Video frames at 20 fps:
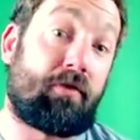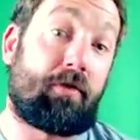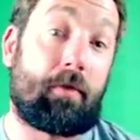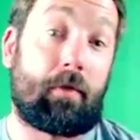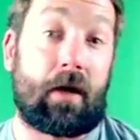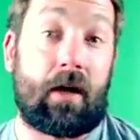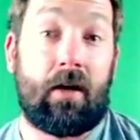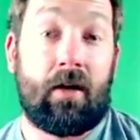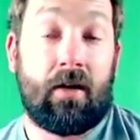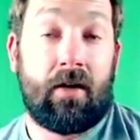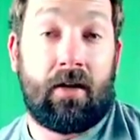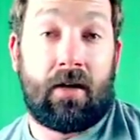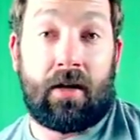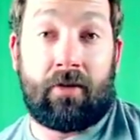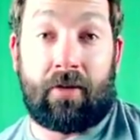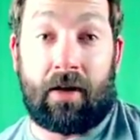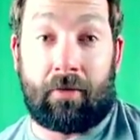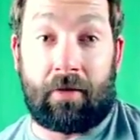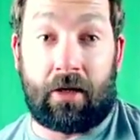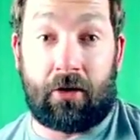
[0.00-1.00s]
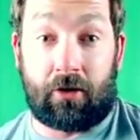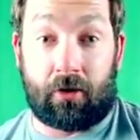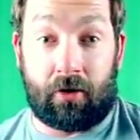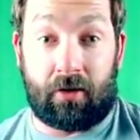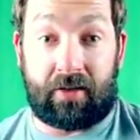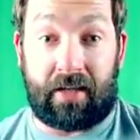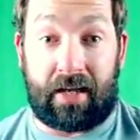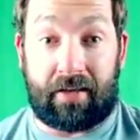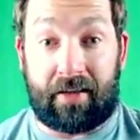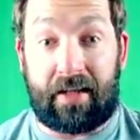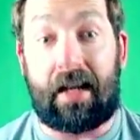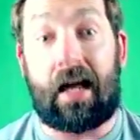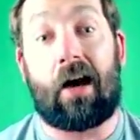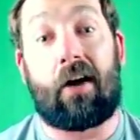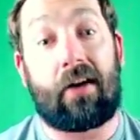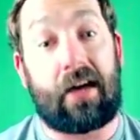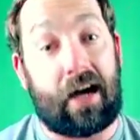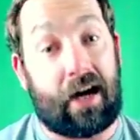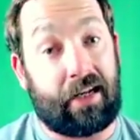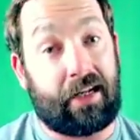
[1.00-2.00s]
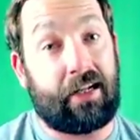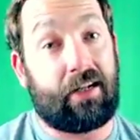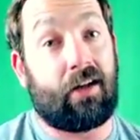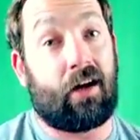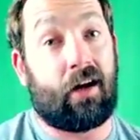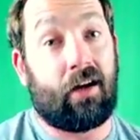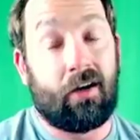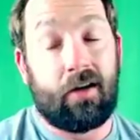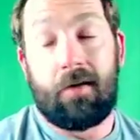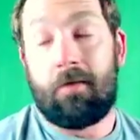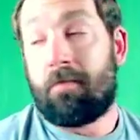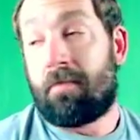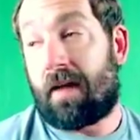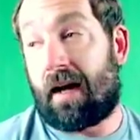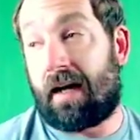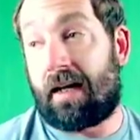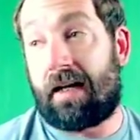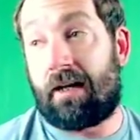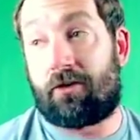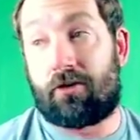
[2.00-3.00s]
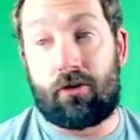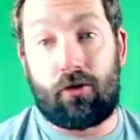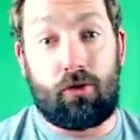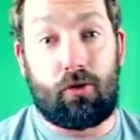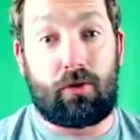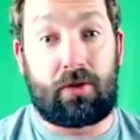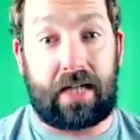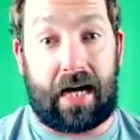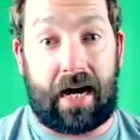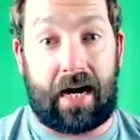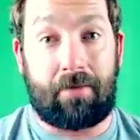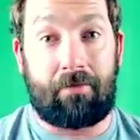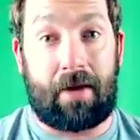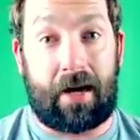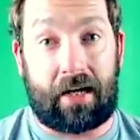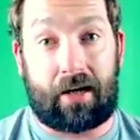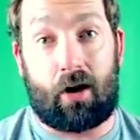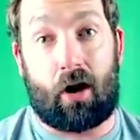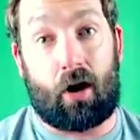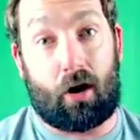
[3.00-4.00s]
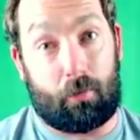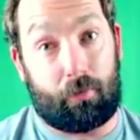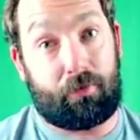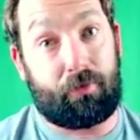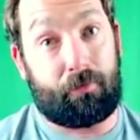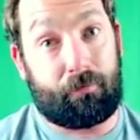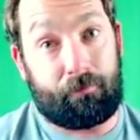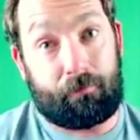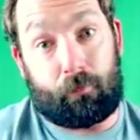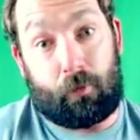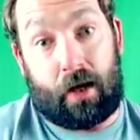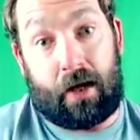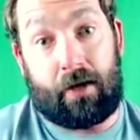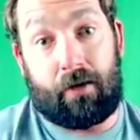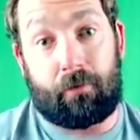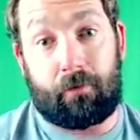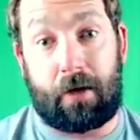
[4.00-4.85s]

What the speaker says: If I'm an endurance athlete, hell yeah, I need to time my carbs, right?